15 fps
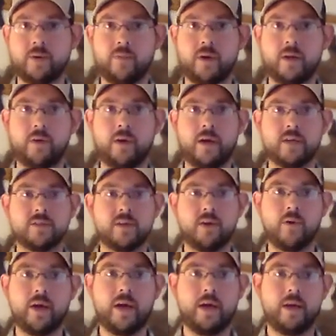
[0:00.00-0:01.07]
That way you guys can
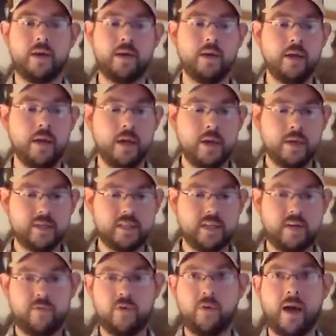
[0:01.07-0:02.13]
go ahead and
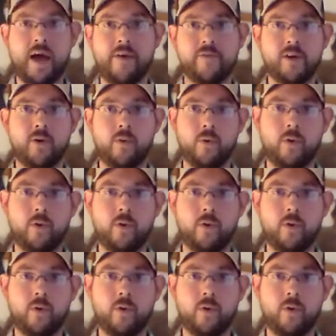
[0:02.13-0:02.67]
see if you have it,